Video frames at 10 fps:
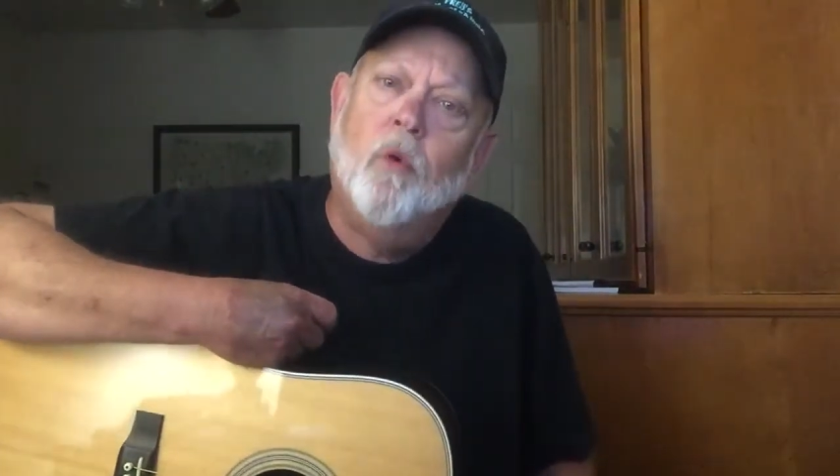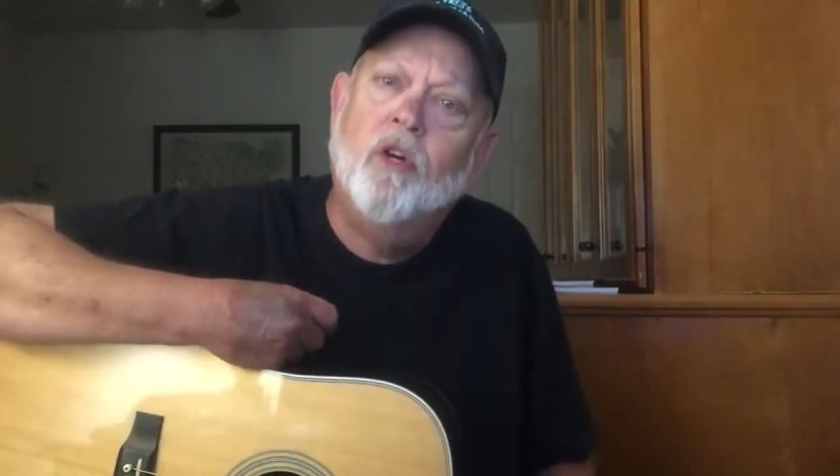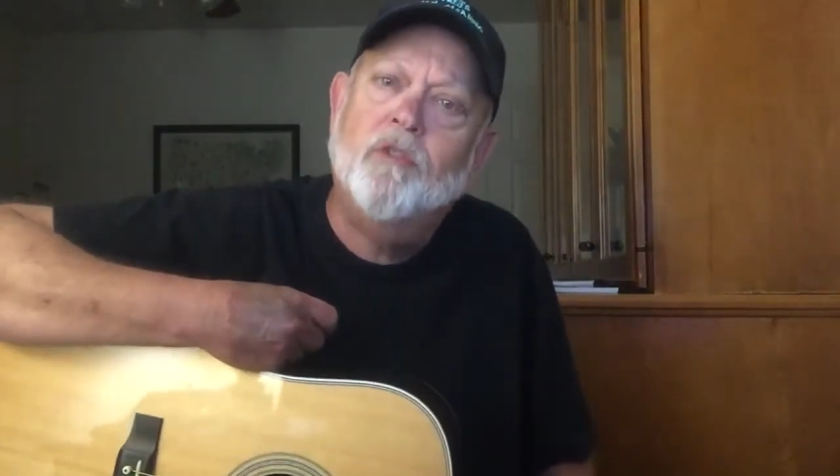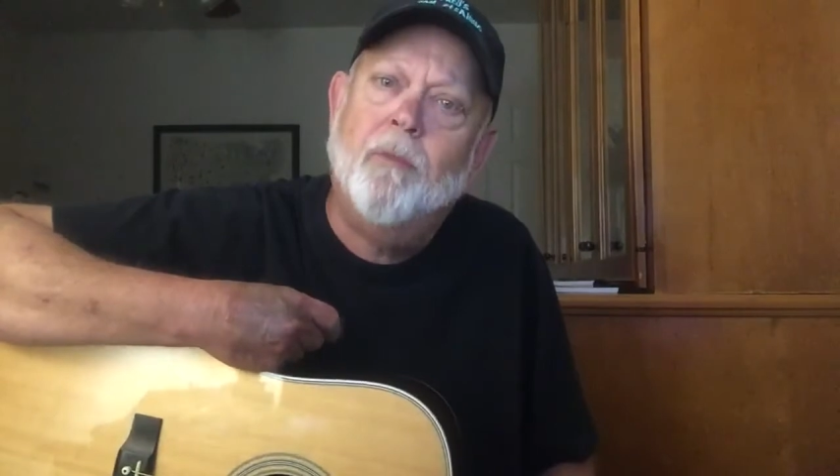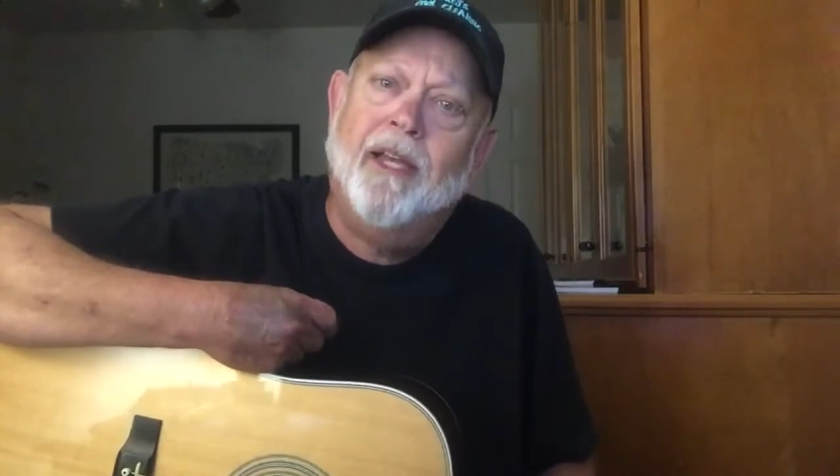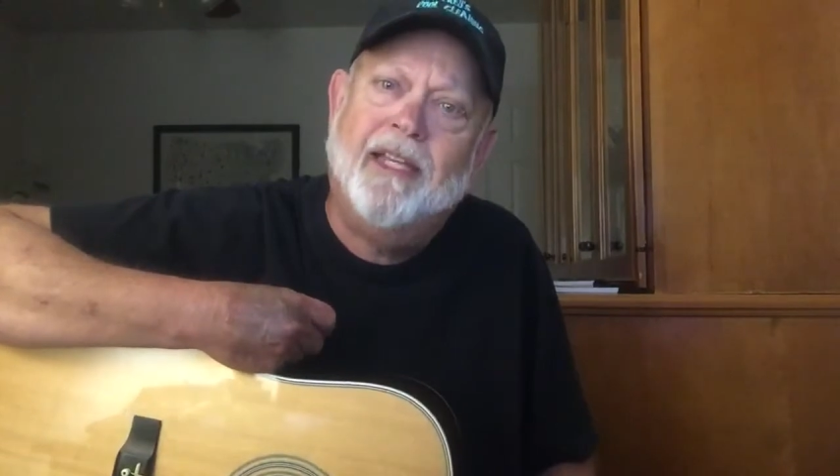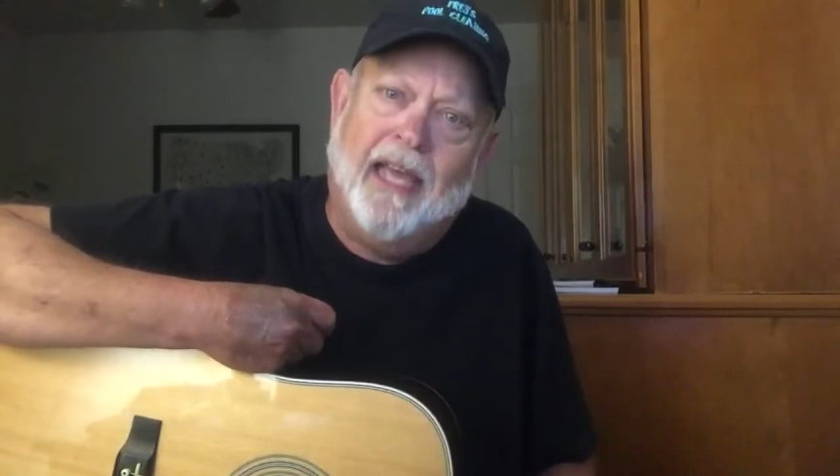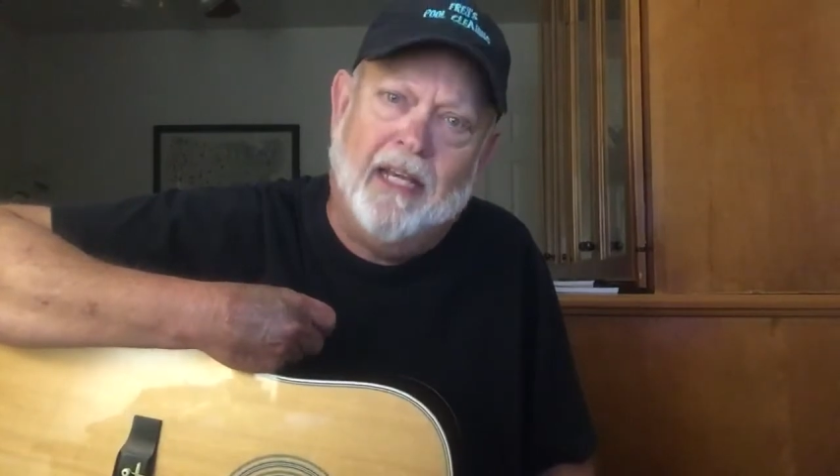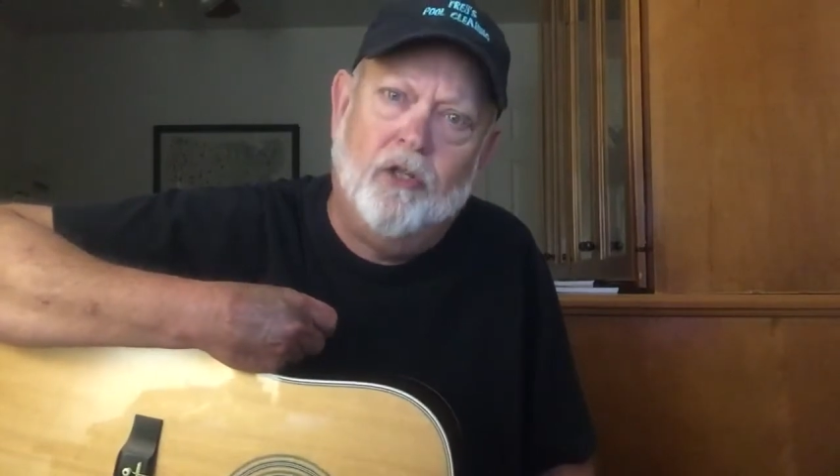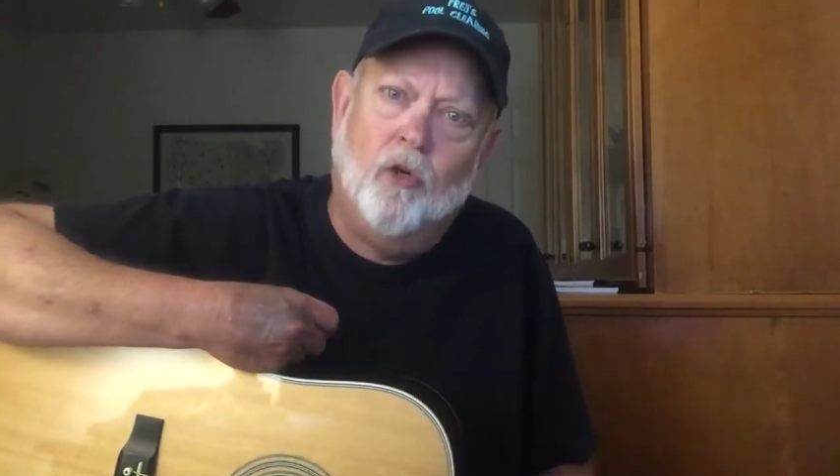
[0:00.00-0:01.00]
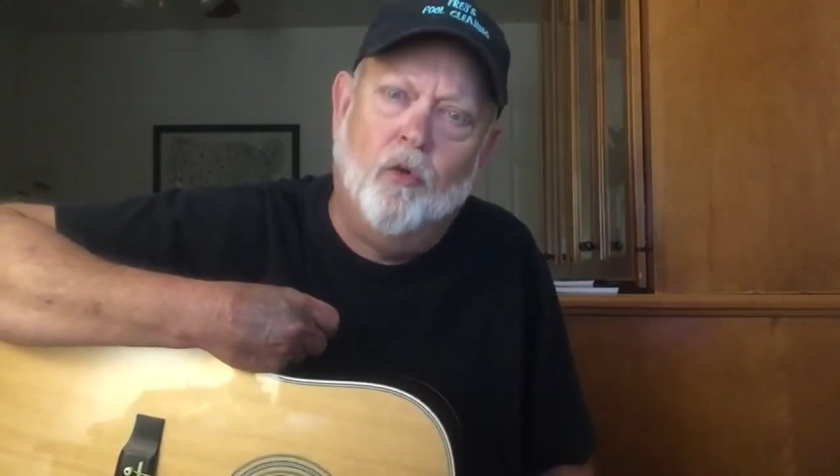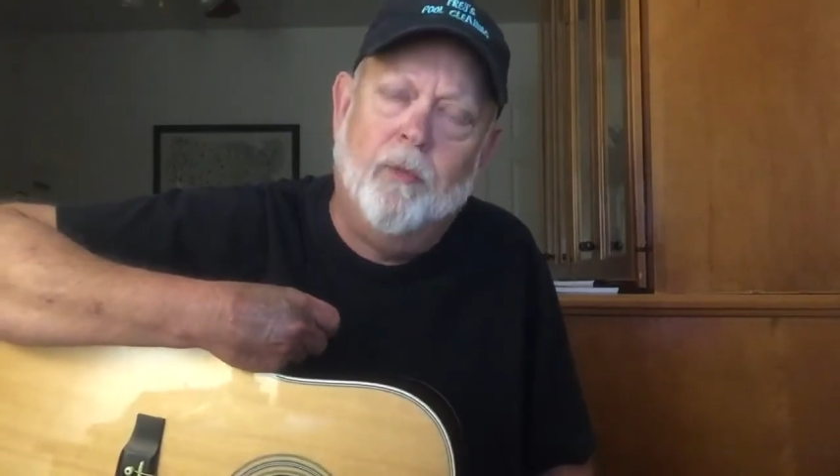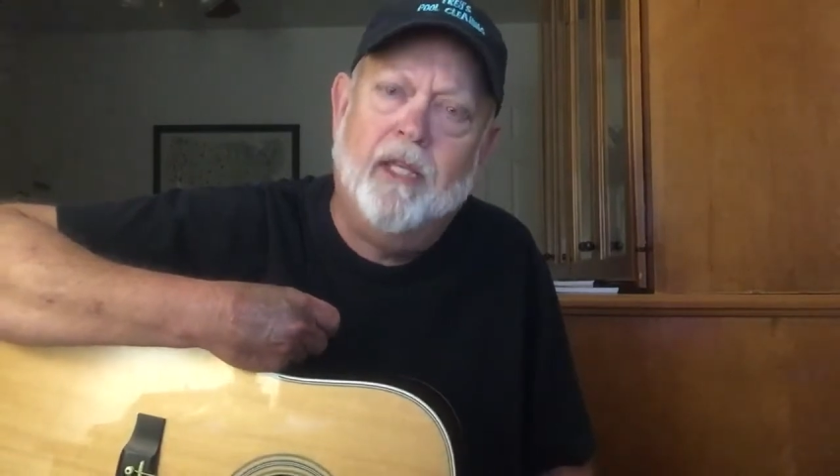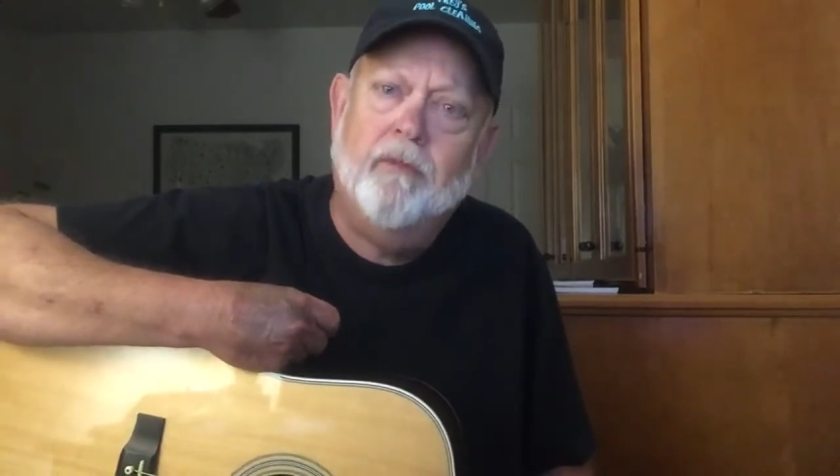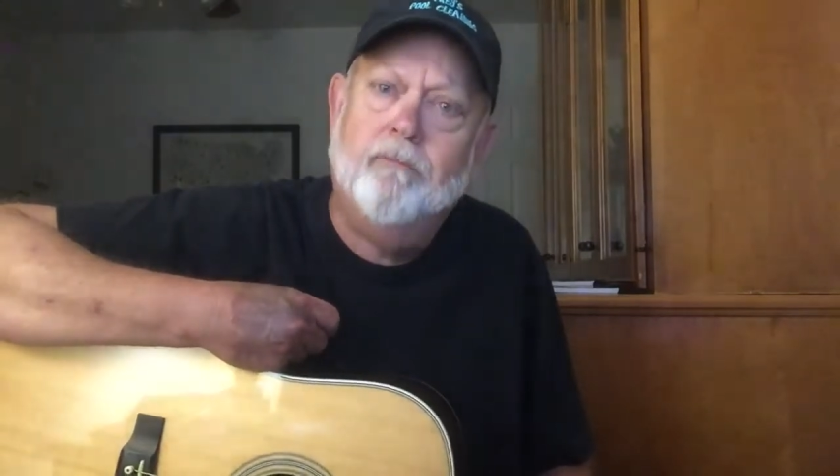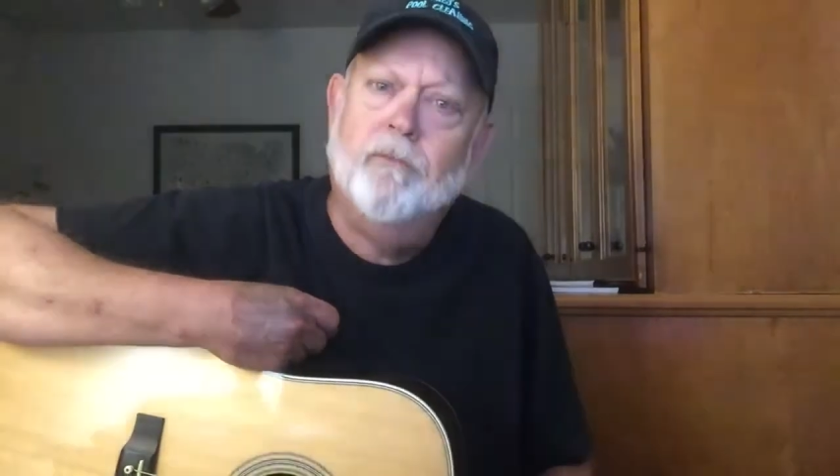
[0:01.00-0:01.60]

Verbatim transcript: words my daddy told me.